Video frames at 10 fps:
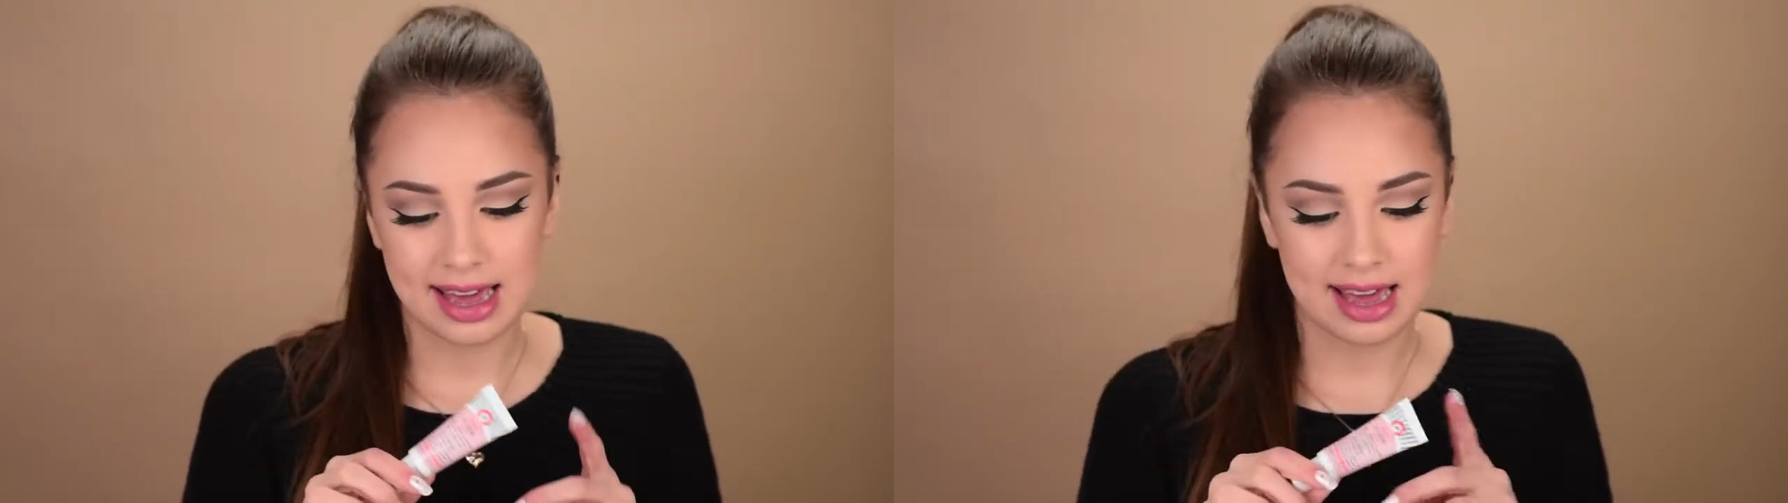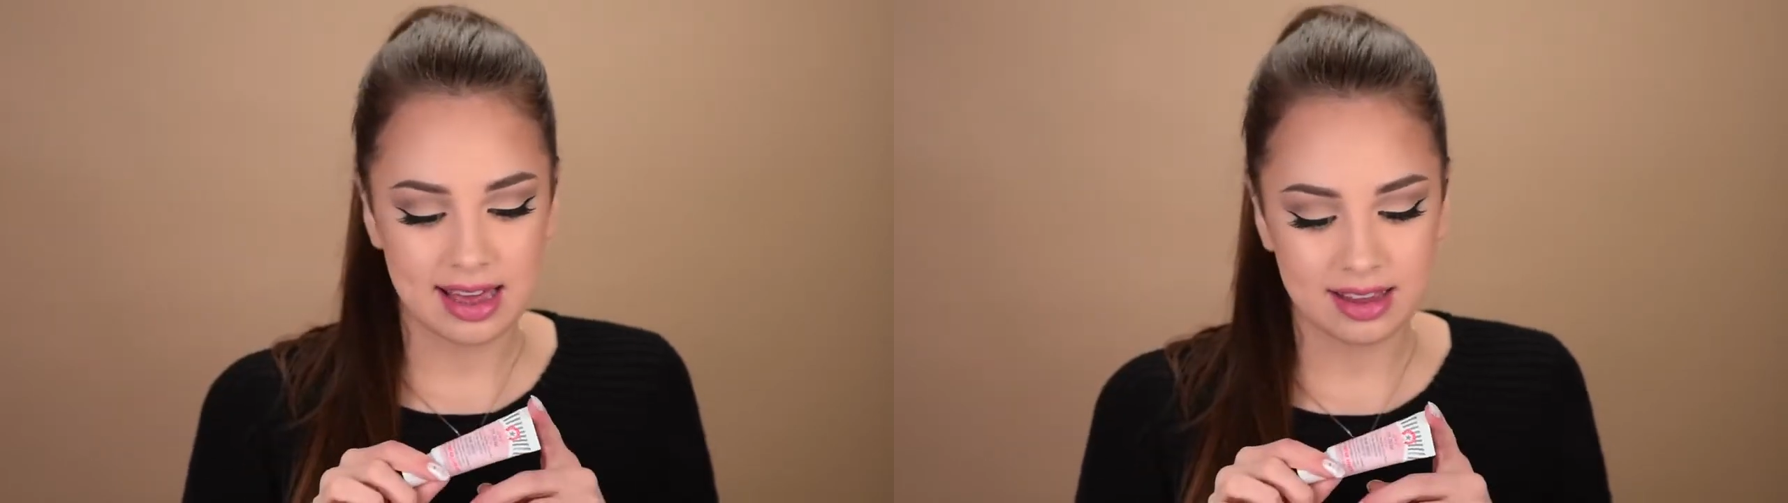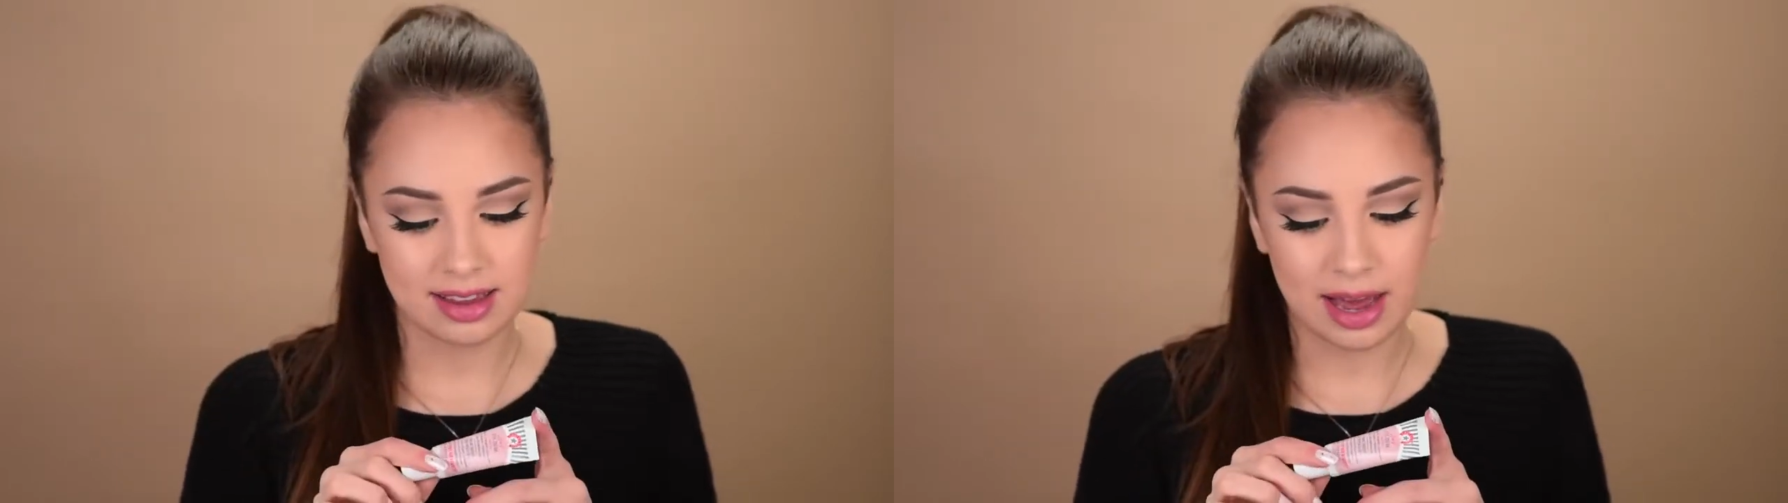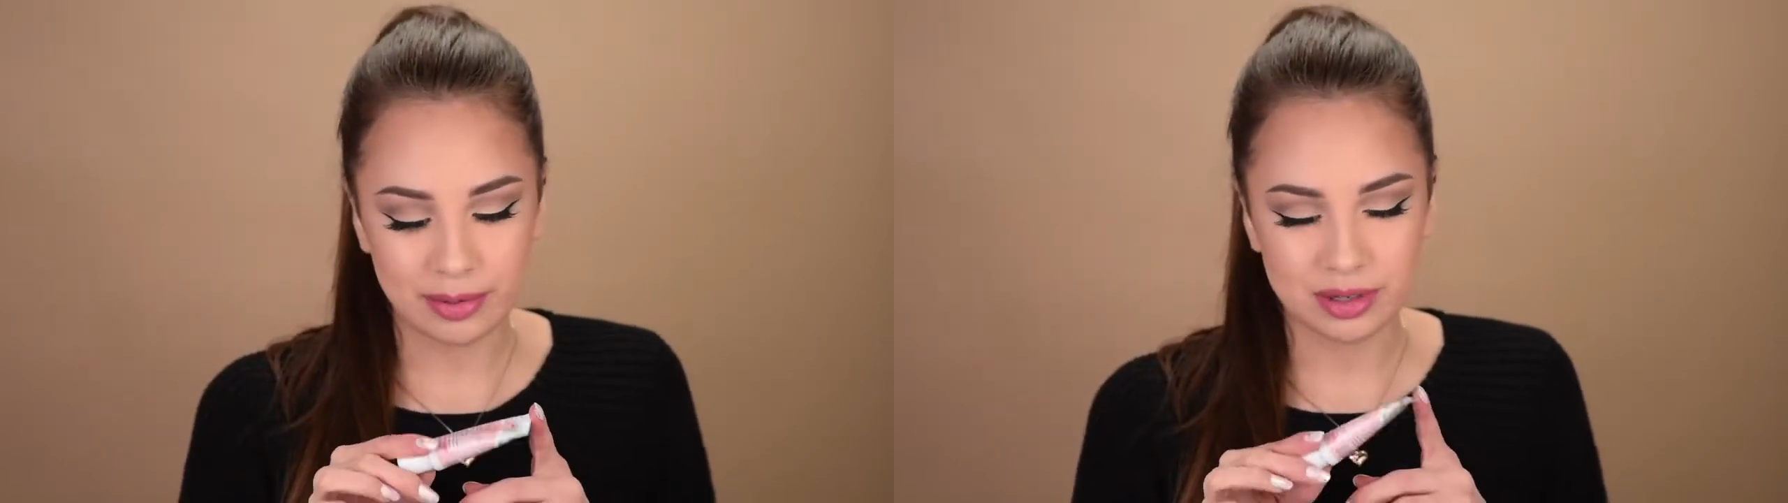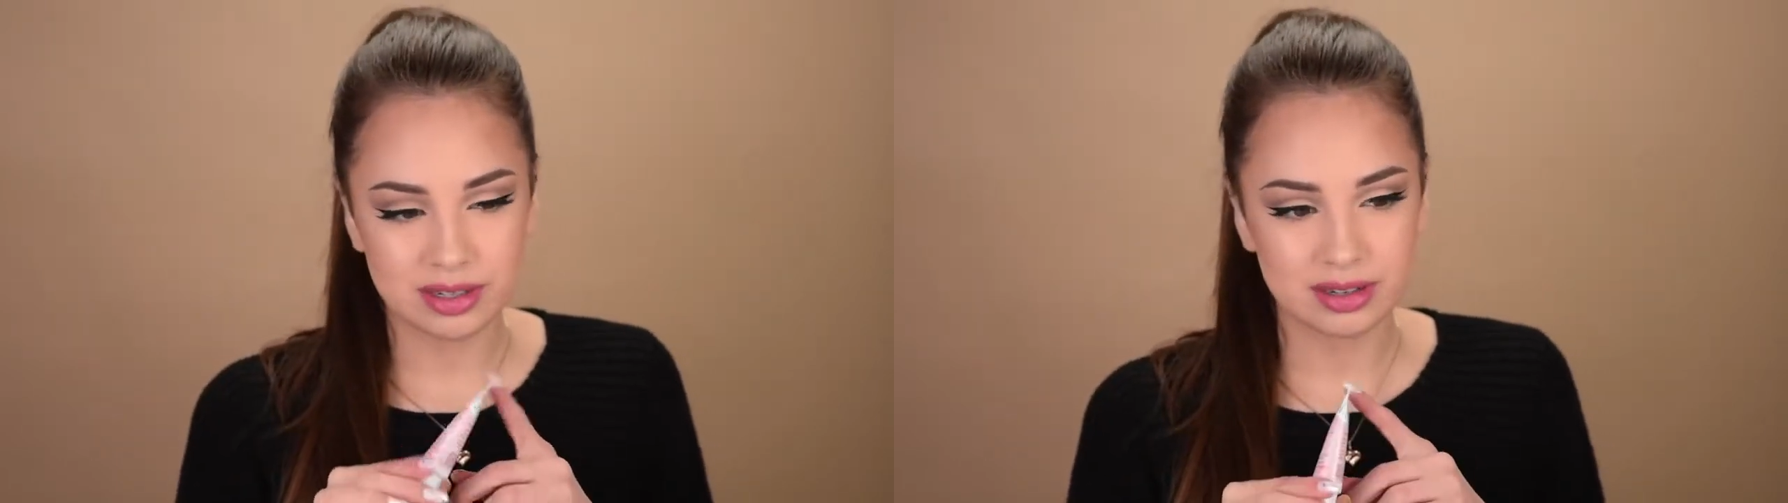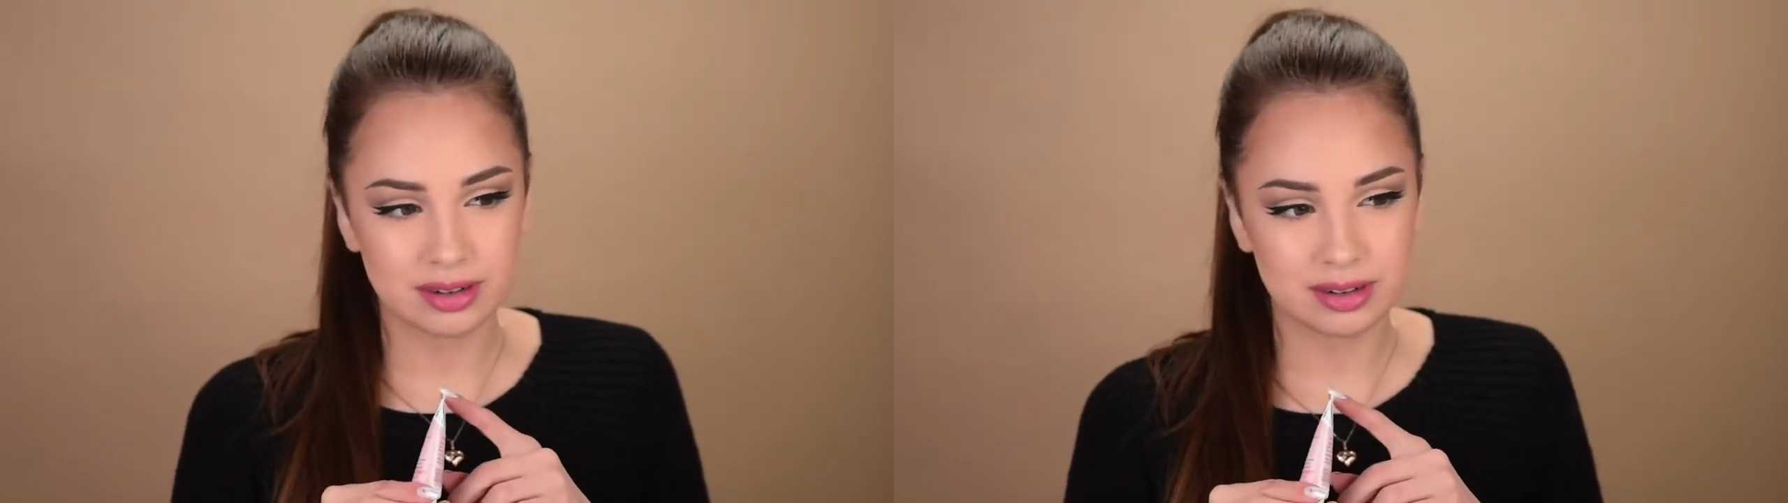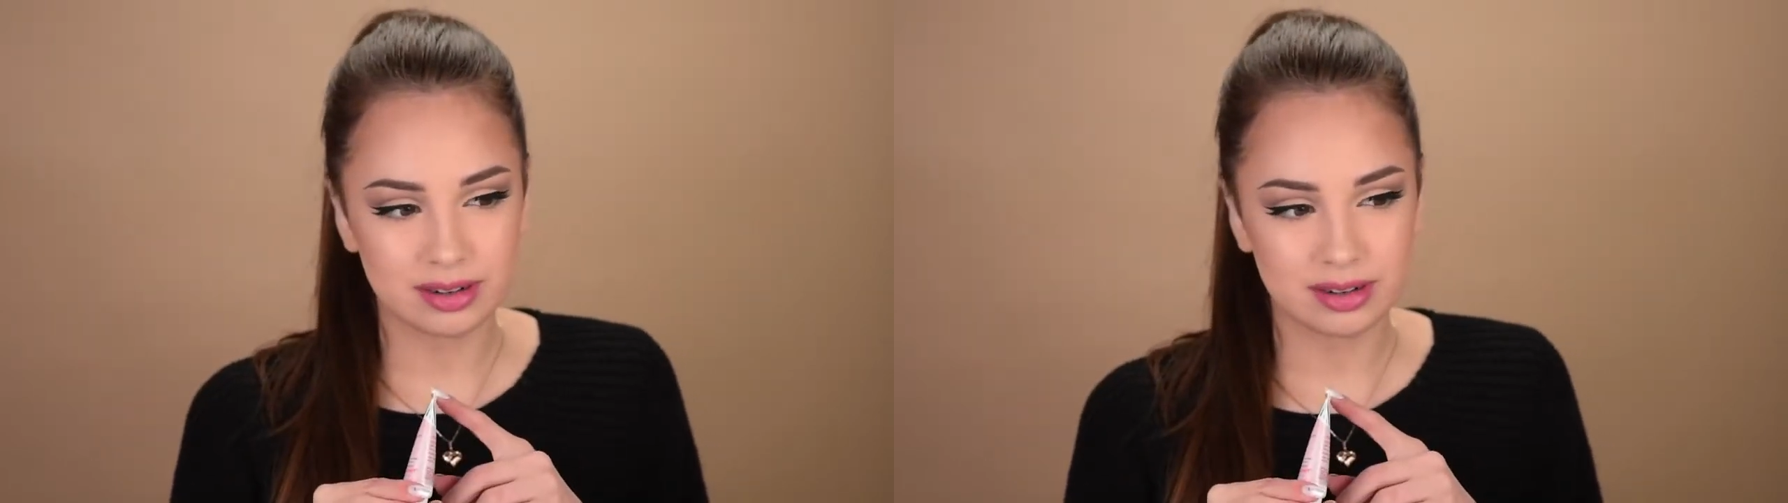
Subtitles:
and I was